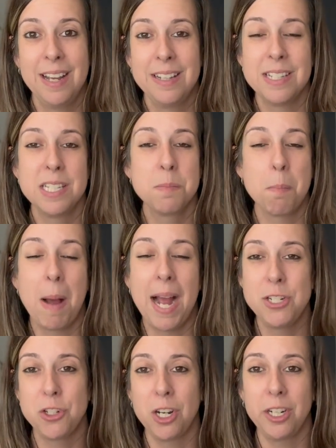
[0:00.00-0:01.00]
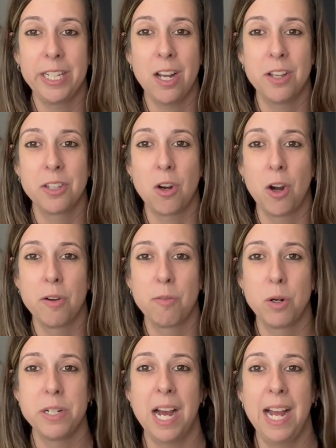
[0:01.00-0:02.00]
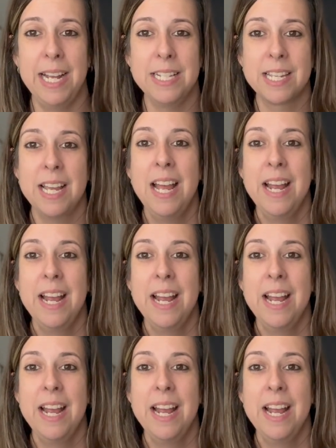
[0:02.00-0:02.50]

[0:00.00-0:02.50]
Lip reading: This is my journey on the carnivore diet,